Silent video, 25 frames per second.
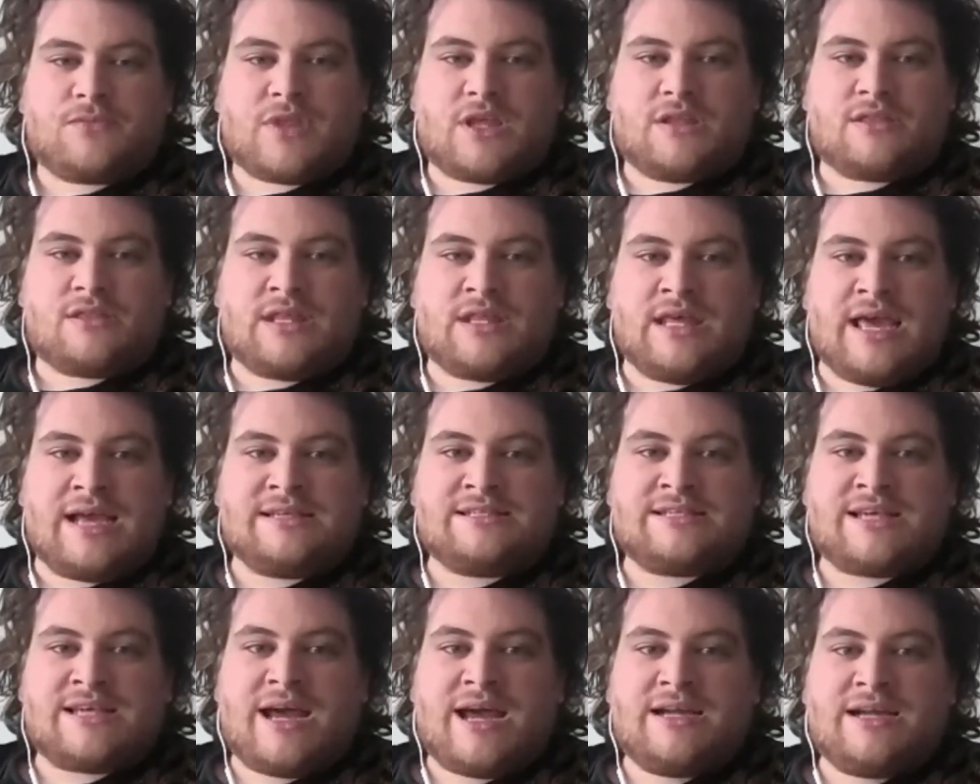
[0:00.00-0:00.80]
the
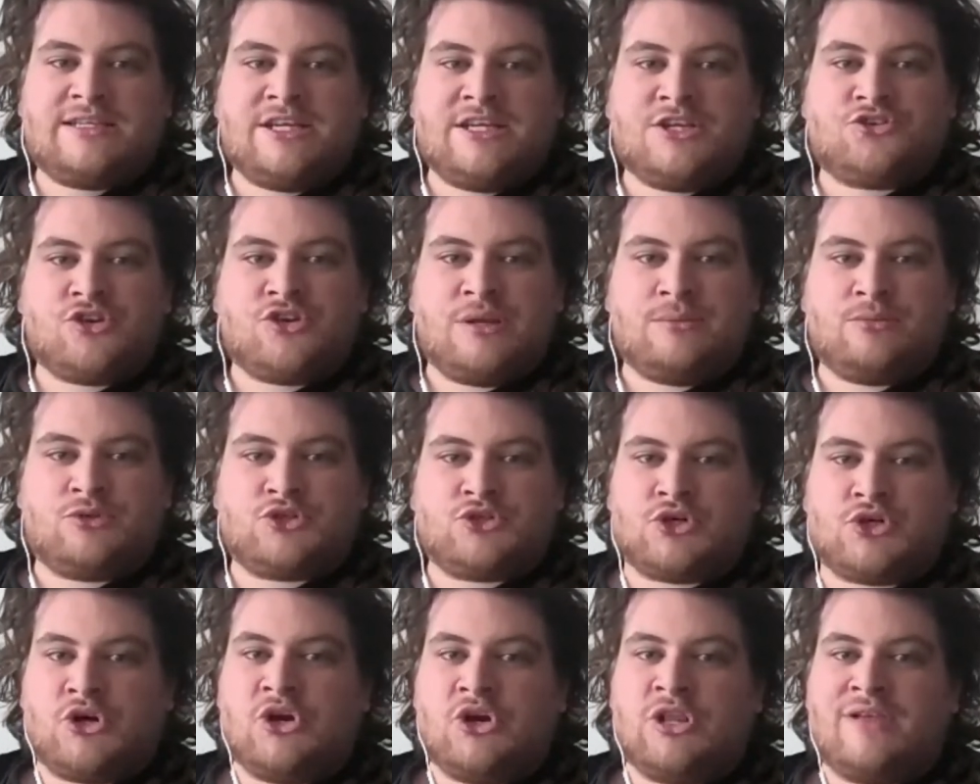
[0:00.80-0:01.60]
anxiety dream
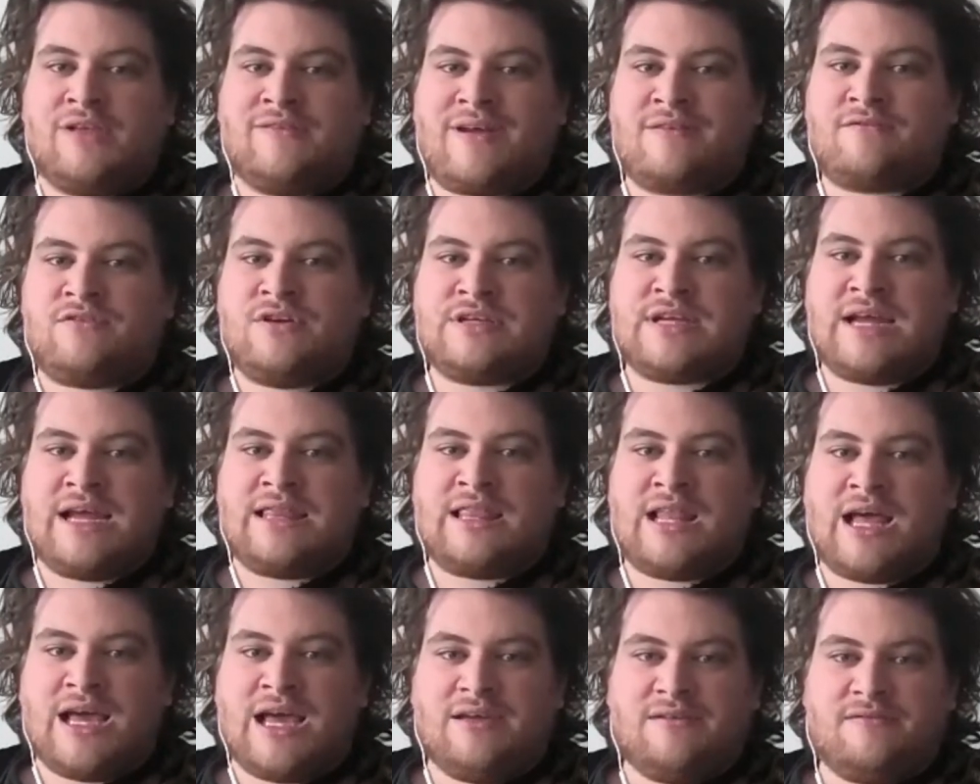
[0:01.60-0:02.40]
toil of everyday
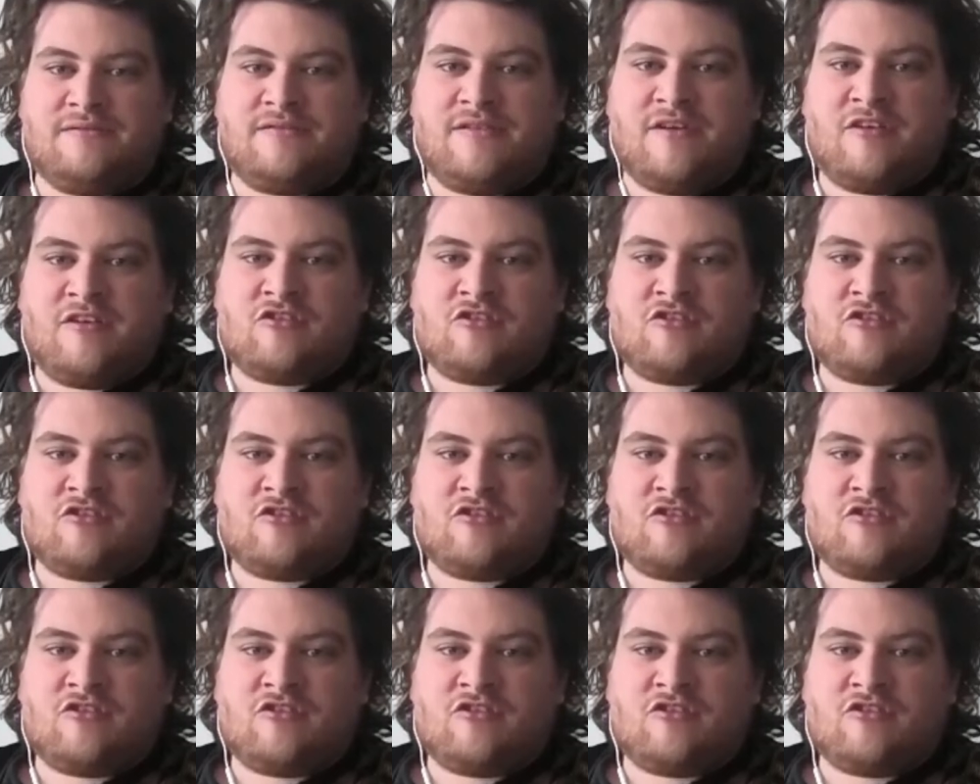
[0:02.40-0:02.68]
life